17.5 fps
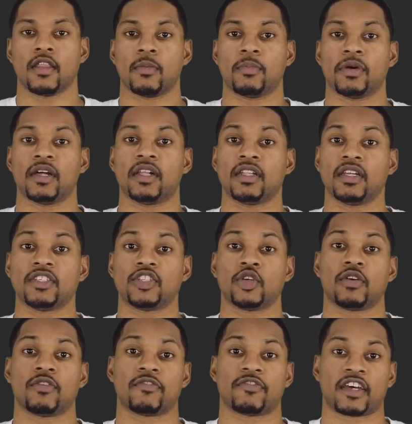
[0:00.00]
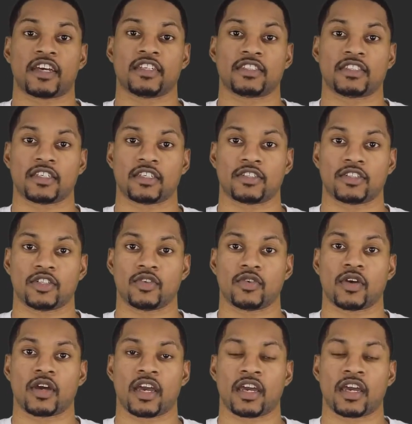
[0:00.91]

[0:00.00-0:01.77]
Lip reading: The ability to invade tissue